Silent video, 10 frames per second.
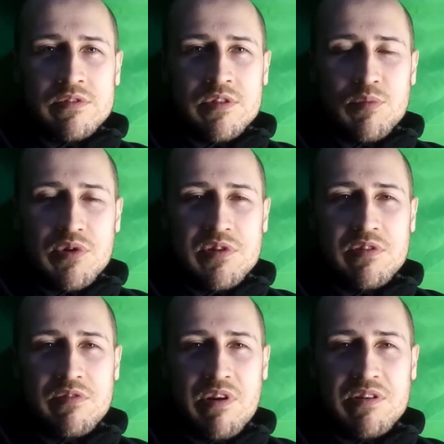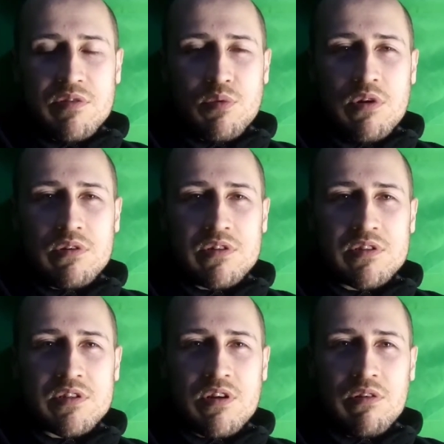to most of the rest of the world
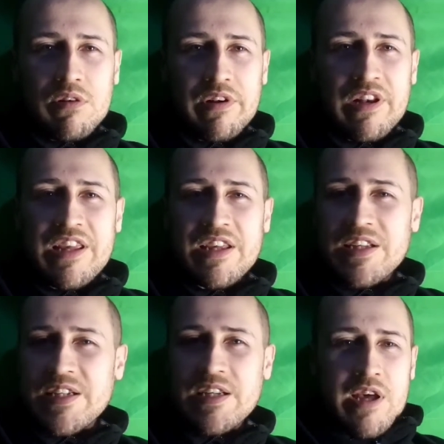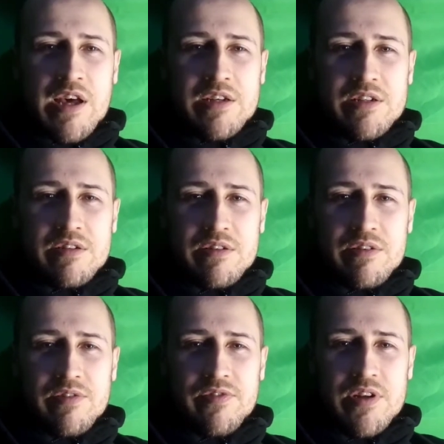it's called Lay's. Had
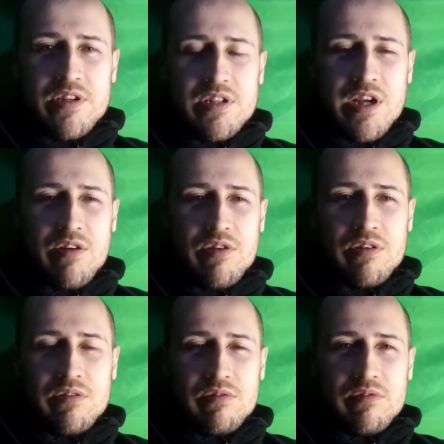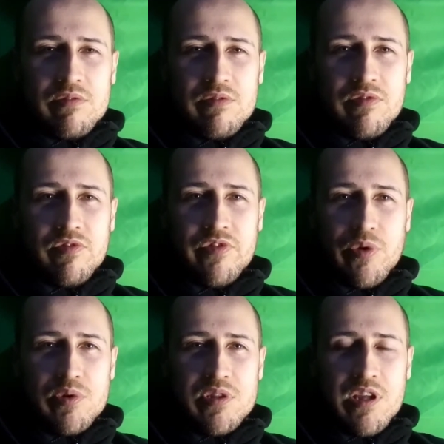vegetarian
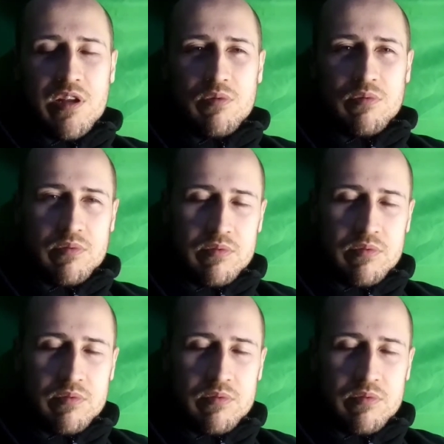foods then.